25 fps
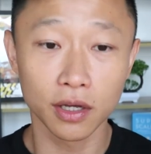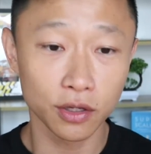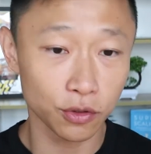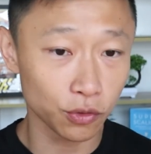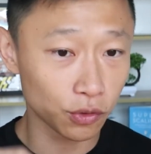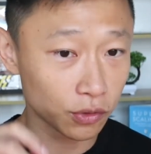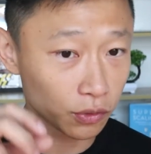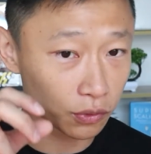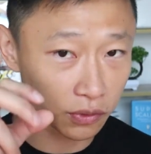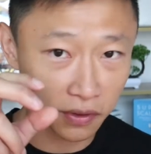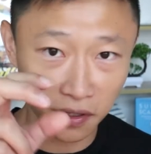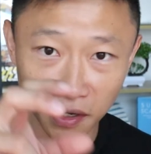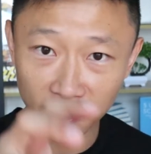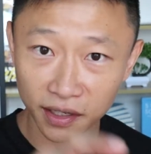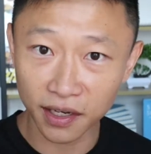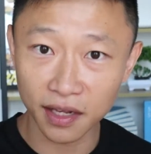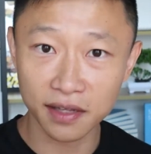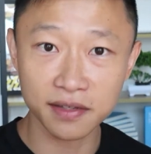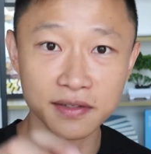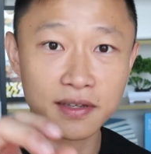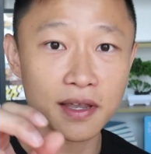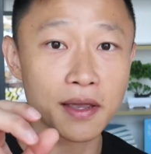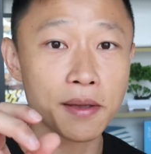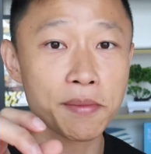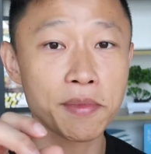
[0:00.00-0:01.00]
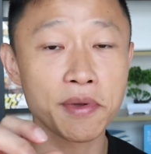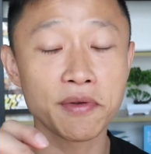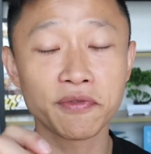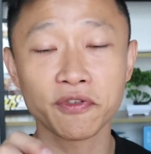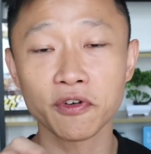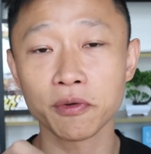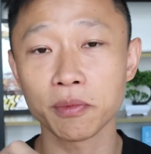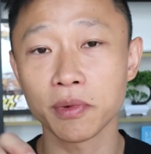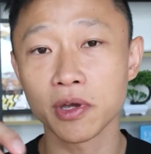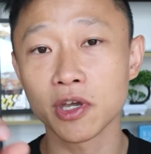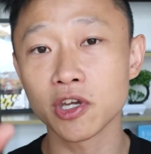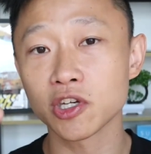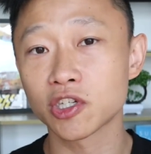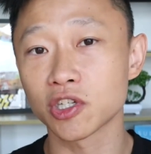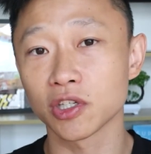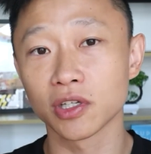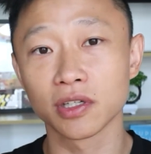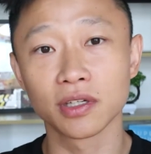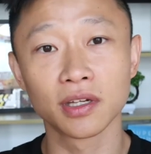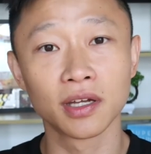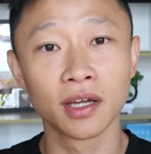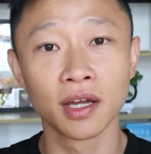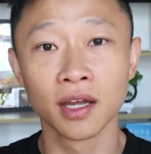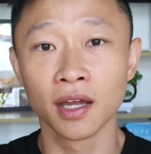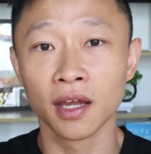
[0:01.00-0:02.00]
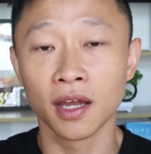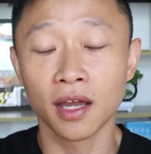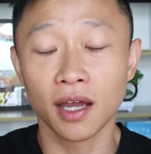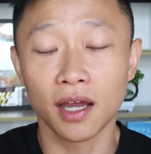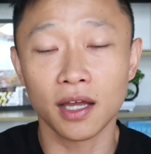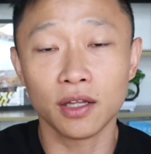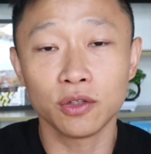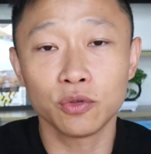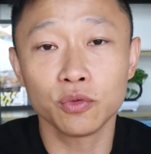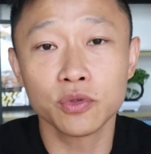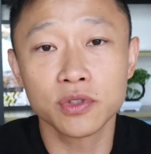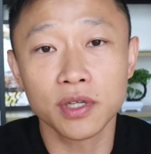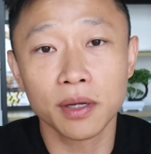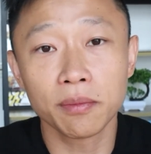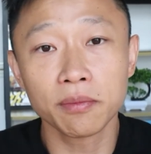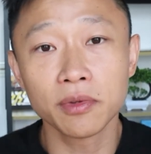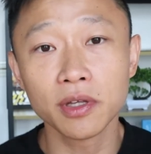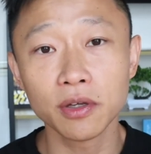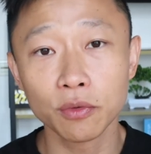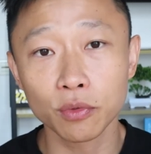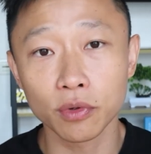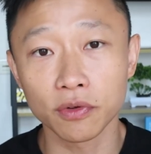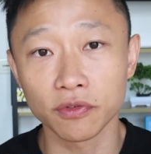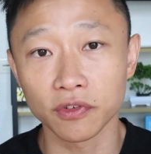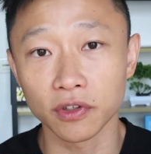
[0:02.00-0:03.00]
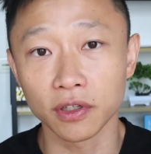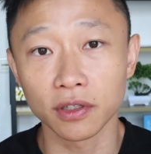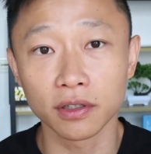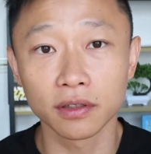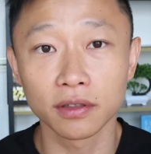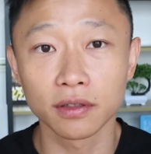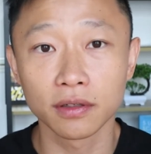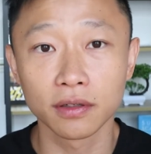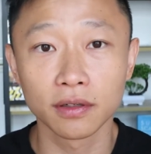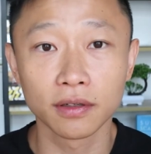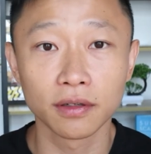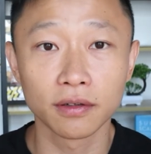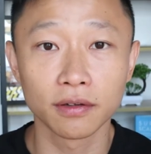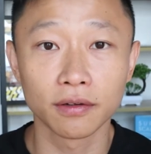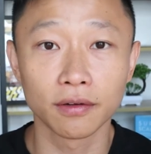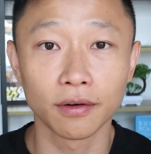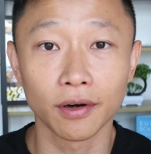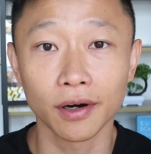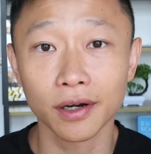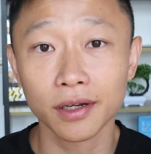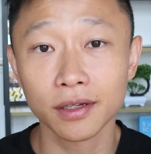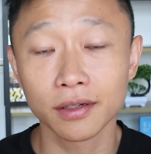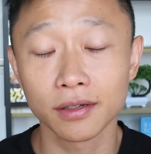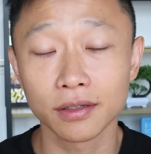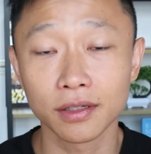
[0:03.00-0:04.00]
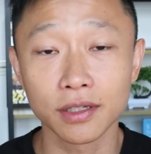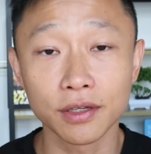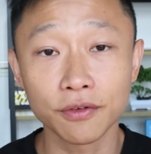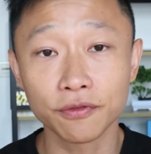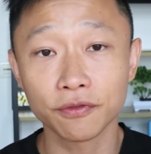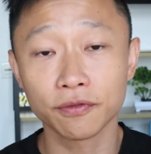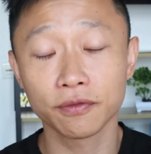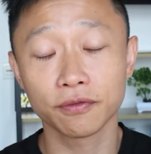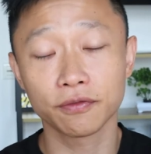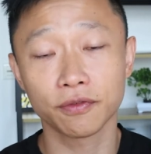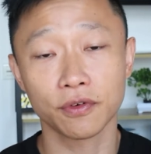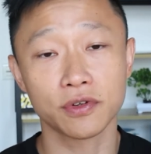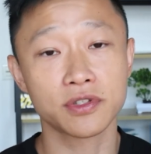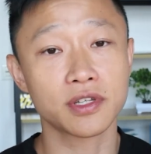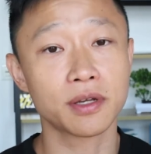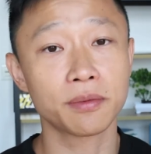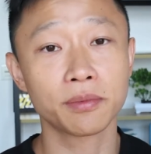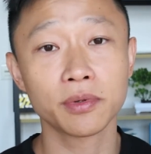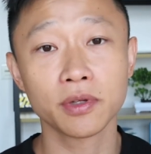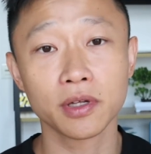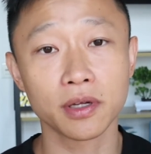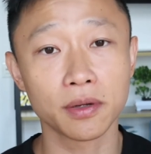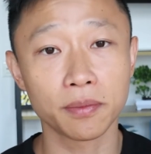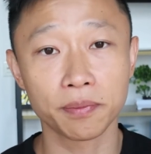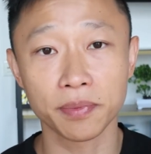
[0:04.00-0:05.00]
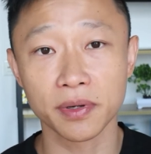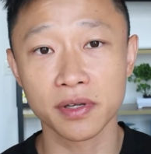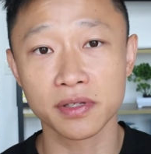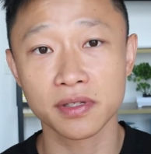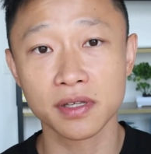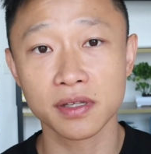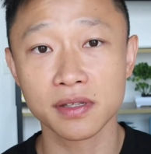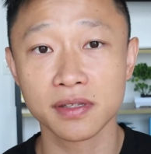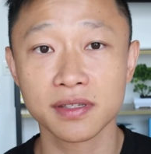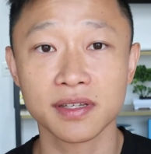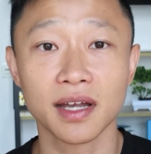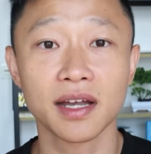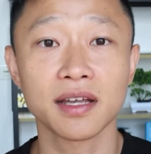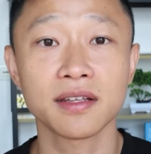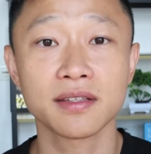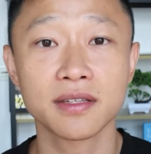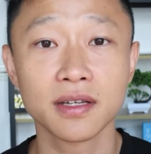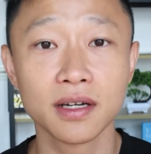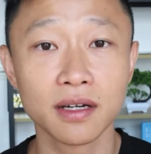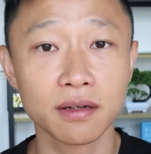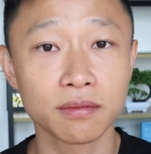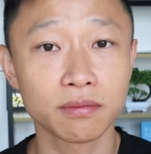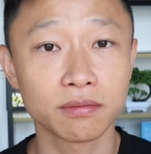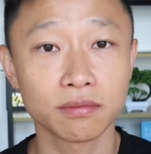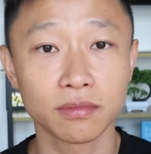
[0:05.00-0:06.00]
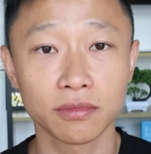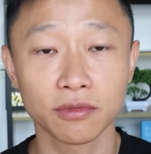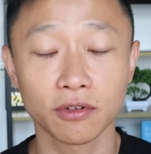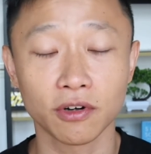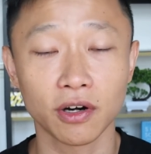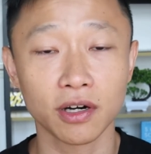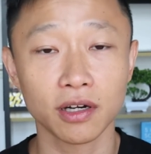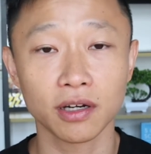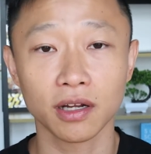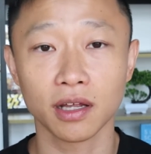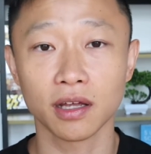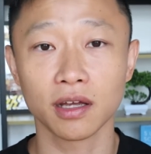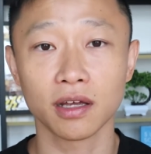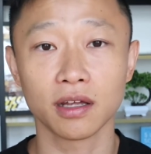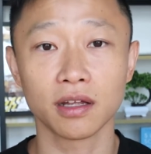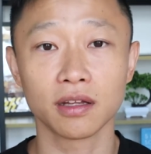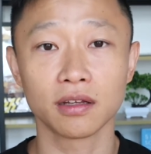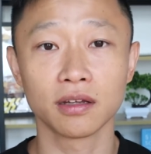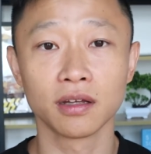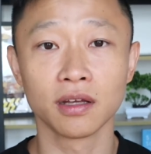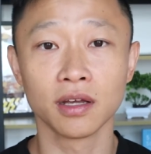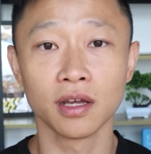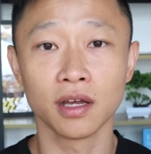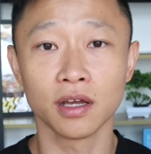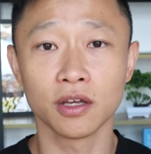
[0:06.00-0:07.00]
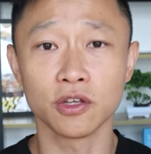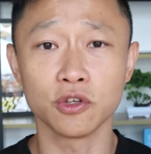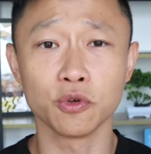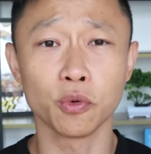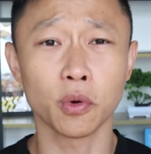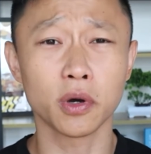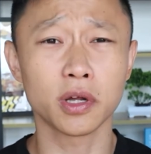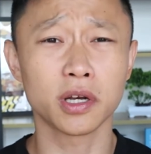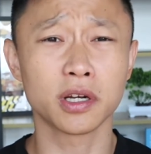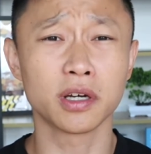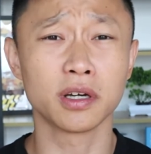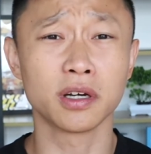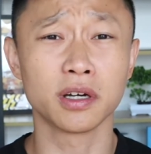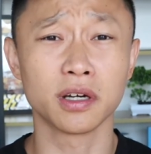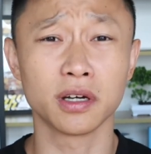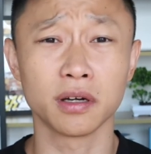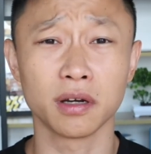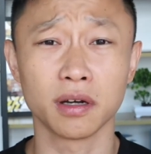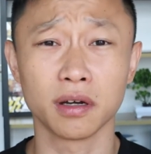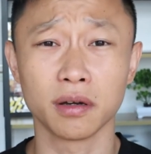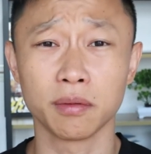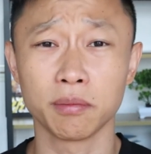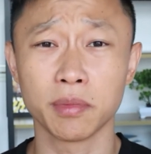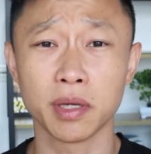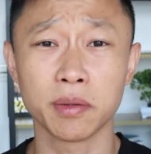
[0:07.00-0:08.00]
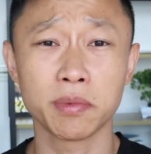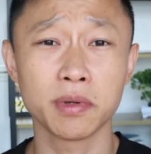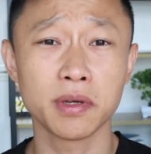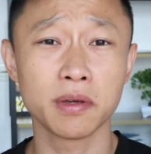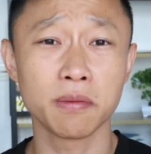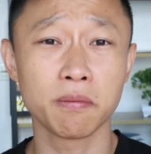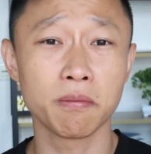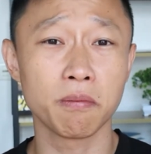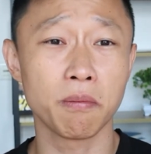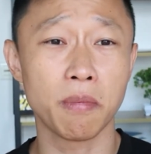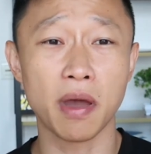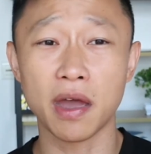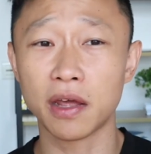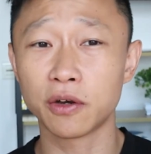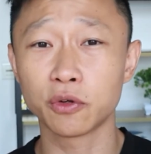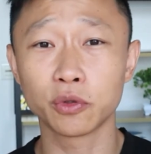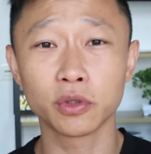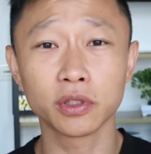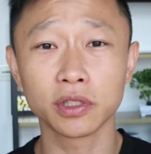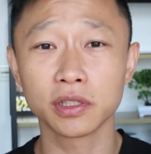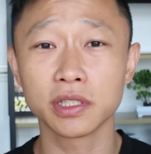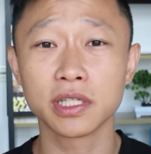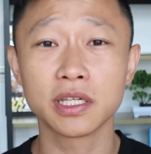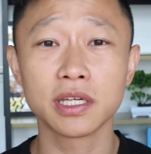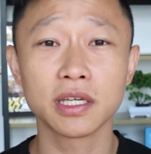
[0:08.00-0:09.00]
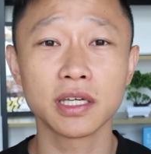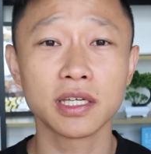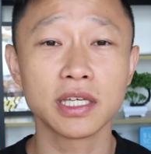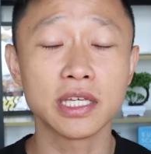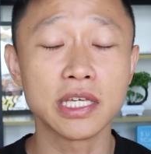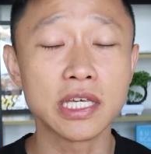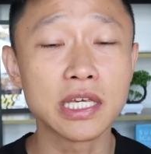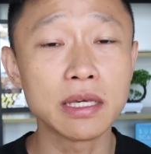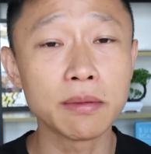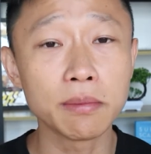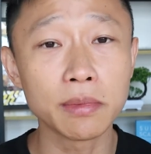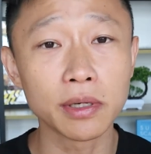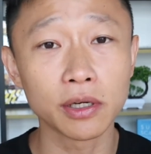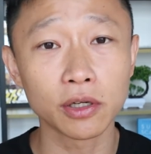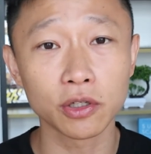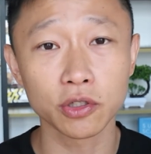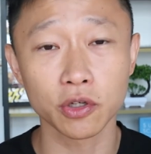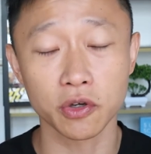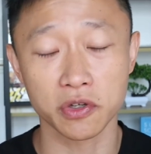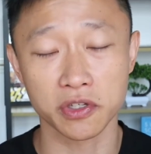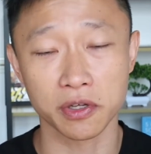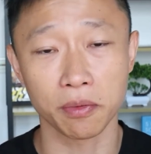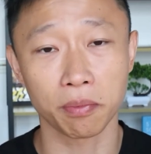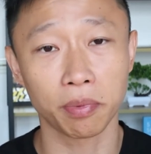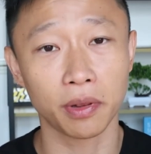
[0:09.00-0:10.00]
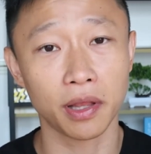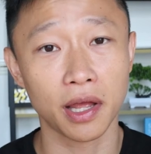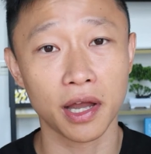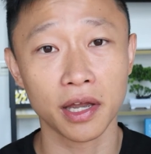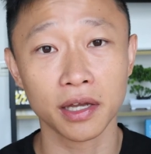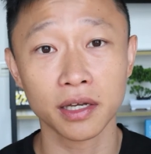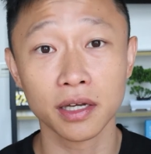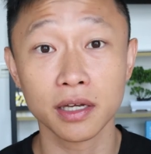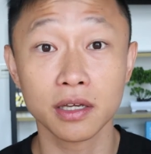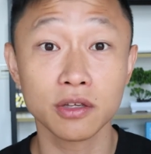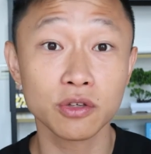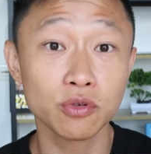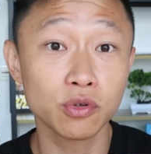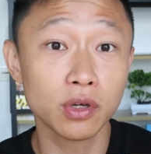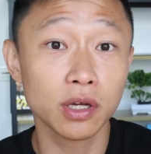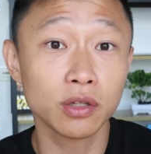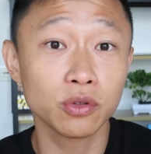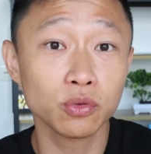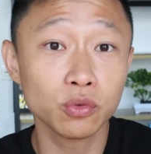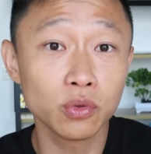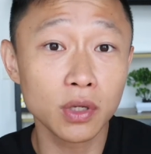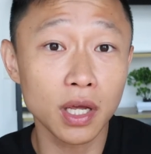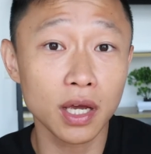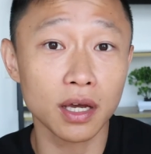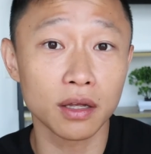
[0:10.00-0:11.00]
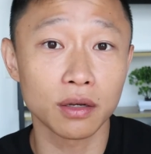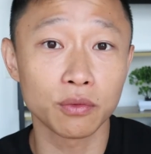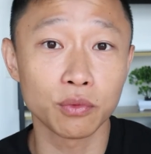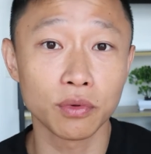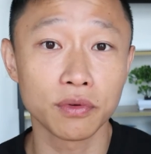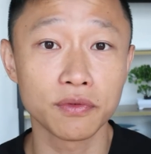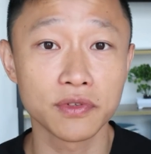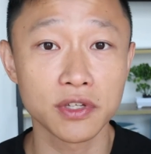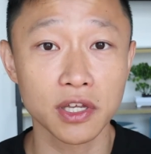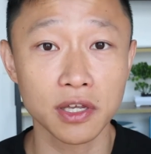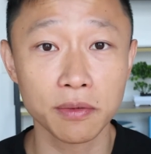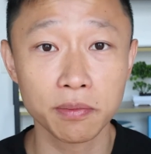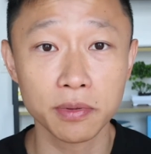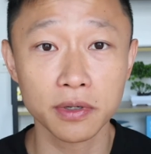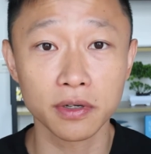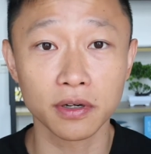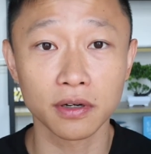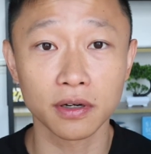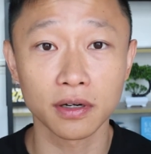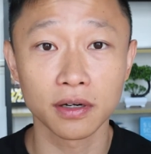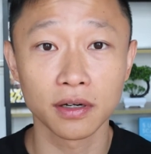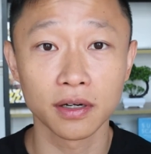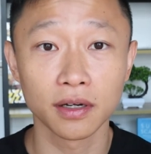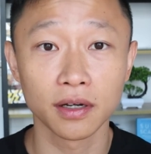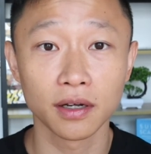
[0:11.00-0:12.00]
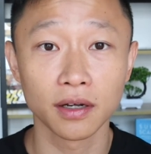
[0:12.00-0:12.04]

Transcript: You could take that same information and do something with it, right? If, for example, a person signs up, right, and you wanna maybe manually email your supplier, you can do that with Zapier.